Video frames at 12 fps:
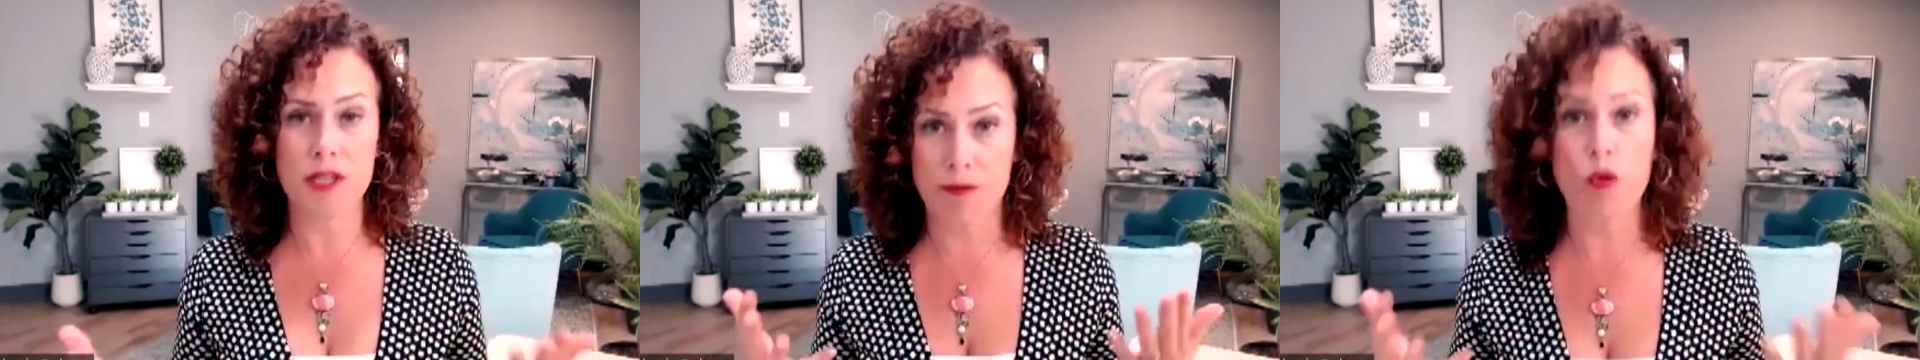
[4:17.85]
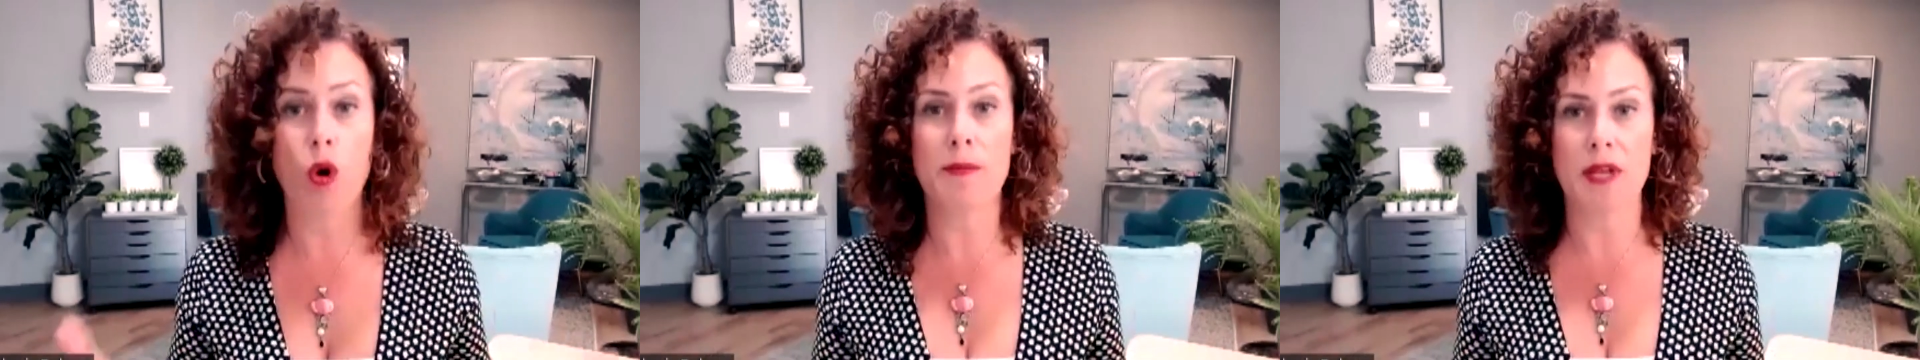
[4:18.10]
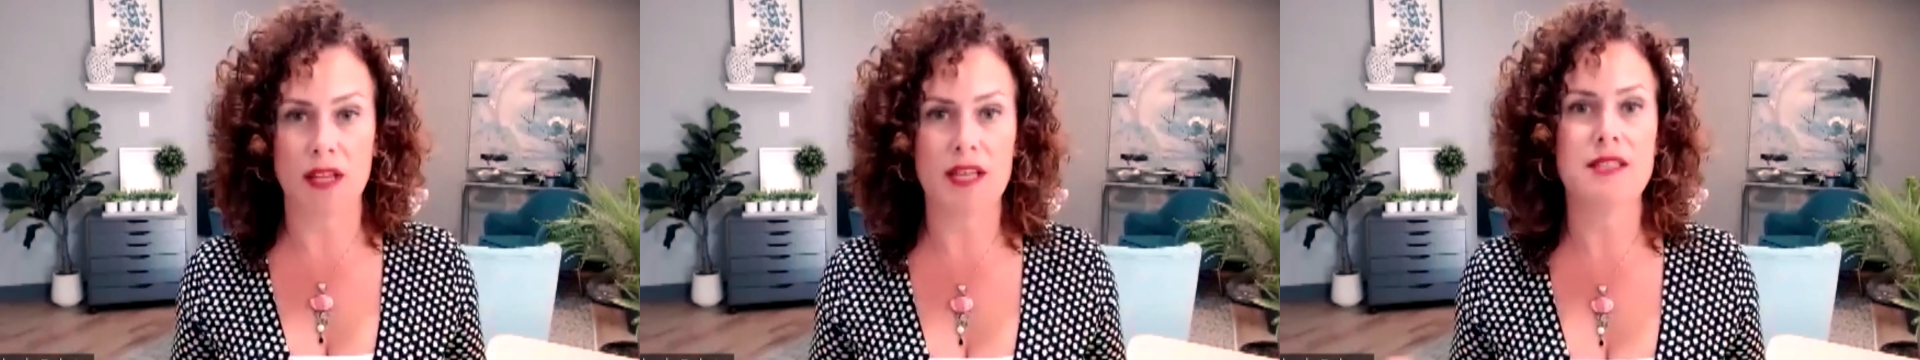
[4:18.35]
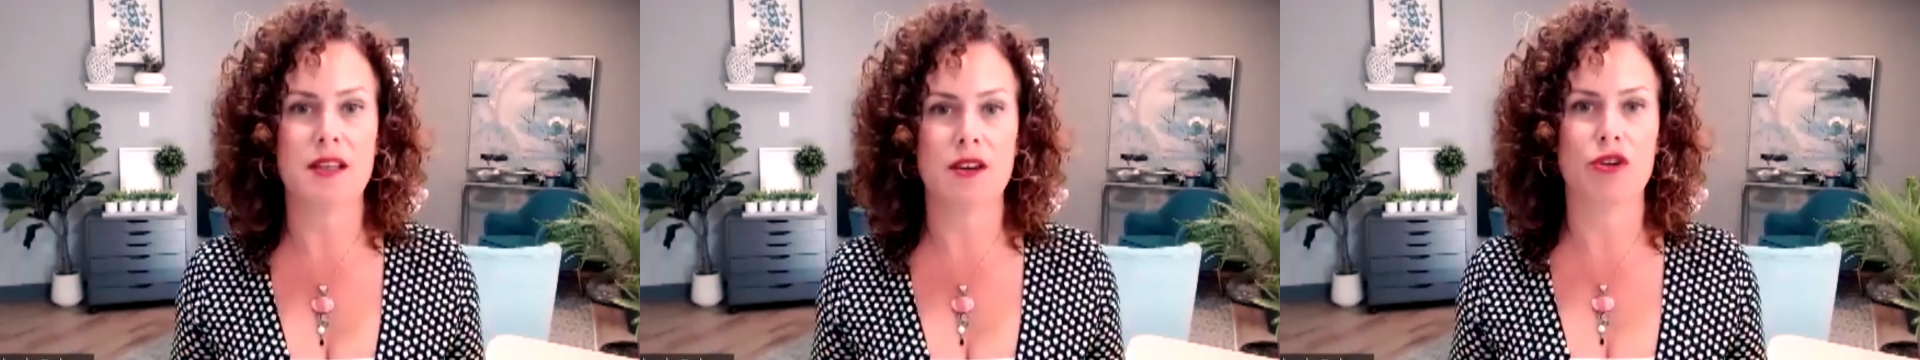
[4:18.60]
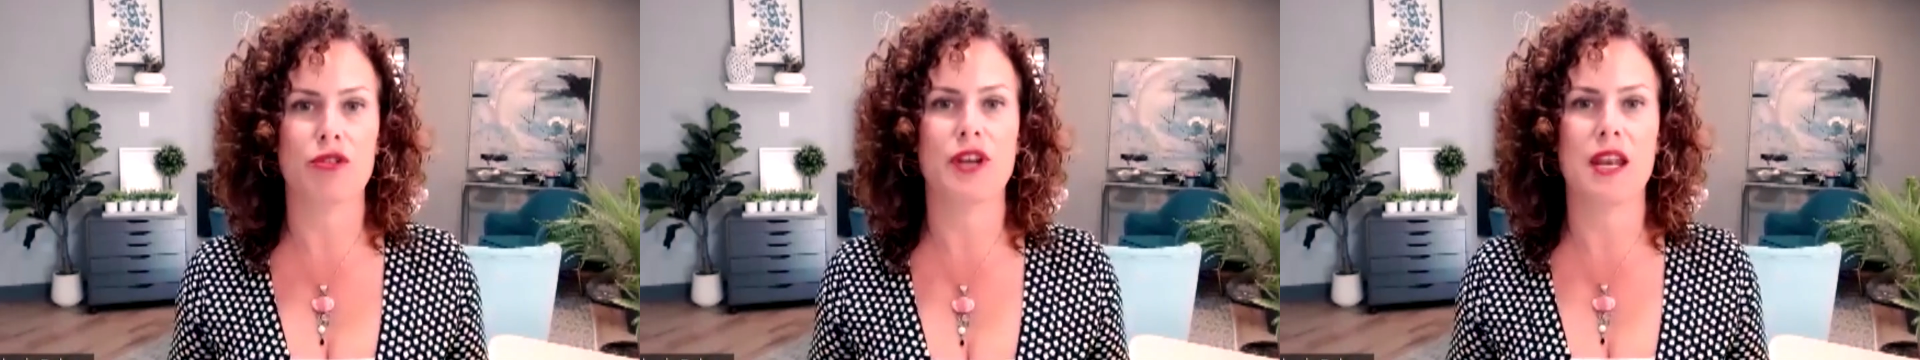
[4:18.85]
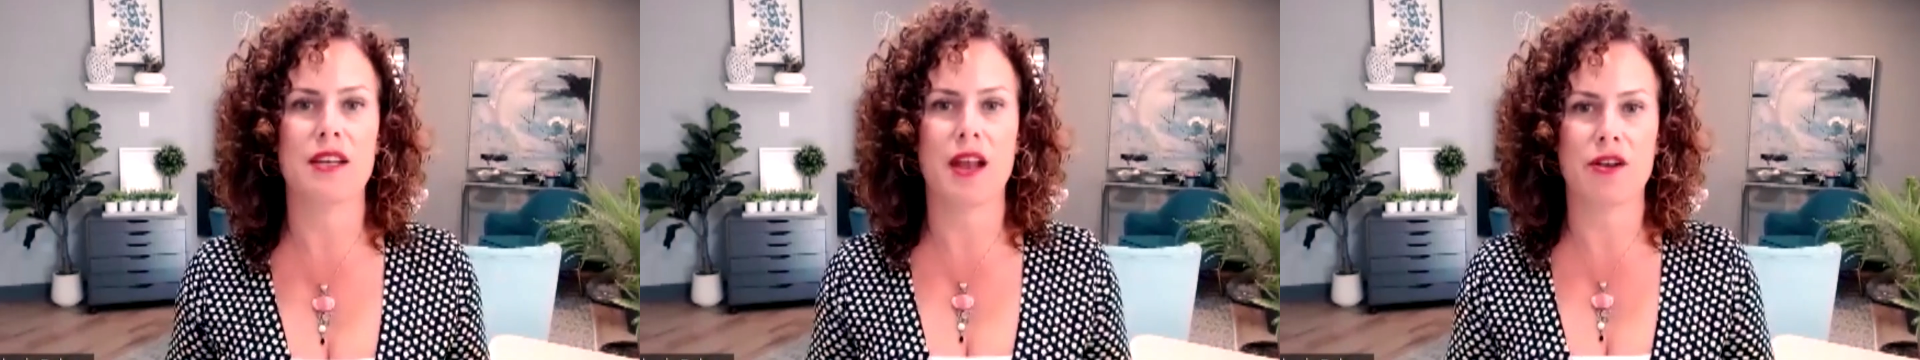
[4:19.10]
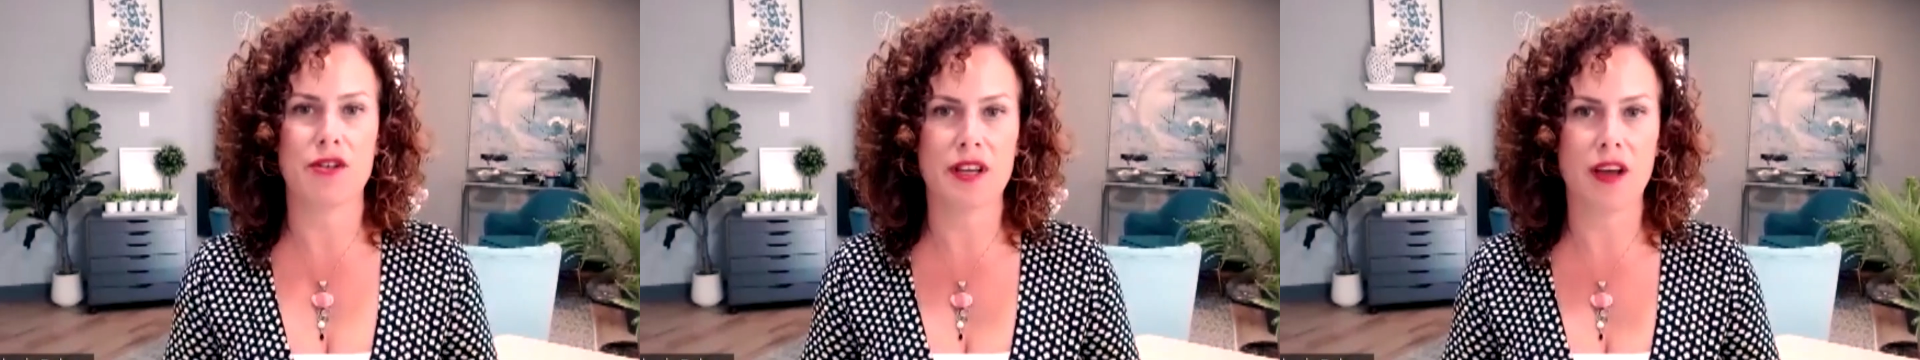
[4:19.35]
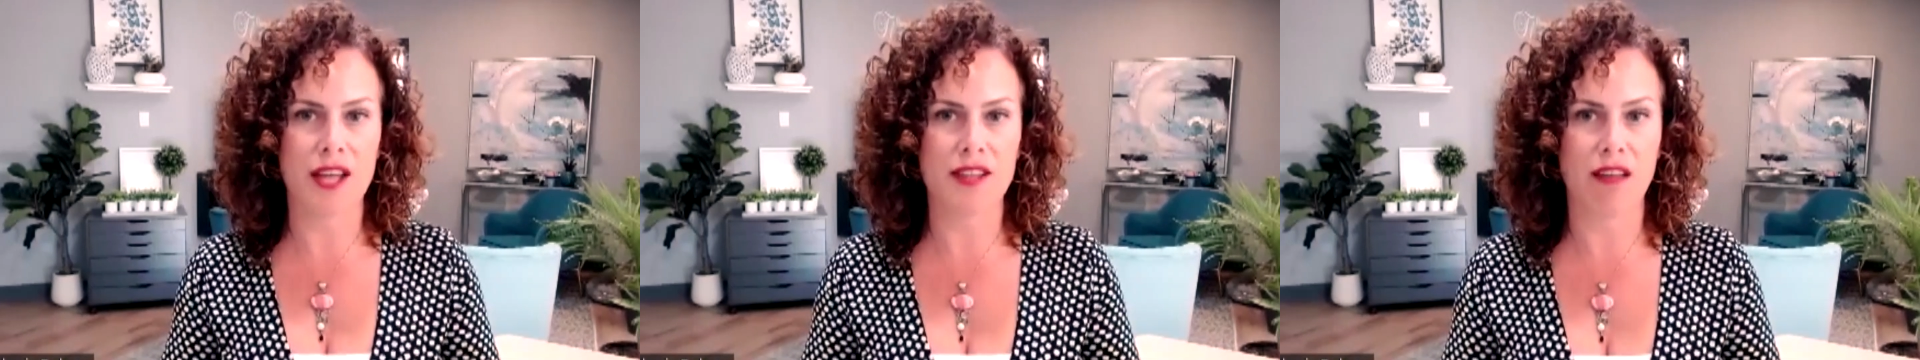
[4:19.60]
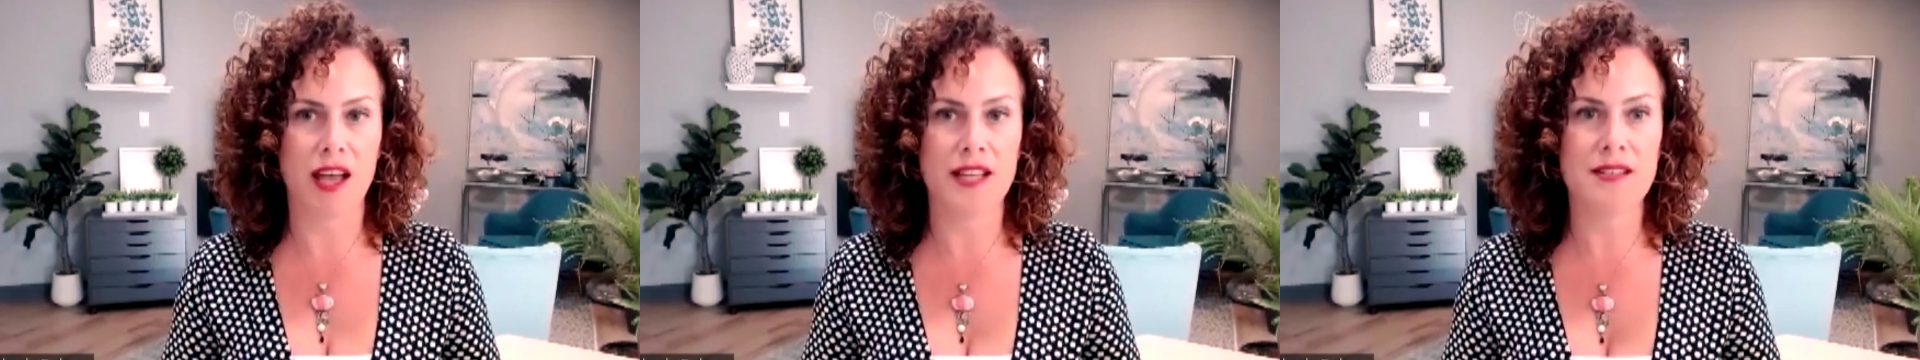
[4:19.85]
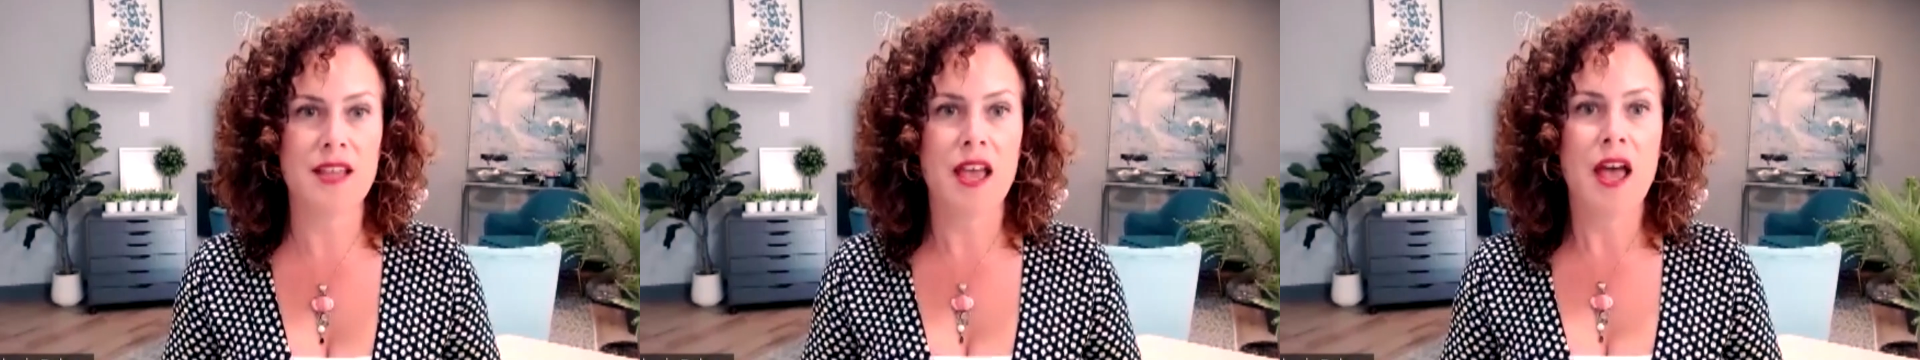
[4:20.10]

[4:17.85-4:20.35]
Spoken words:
formulas that are created under the guidelines.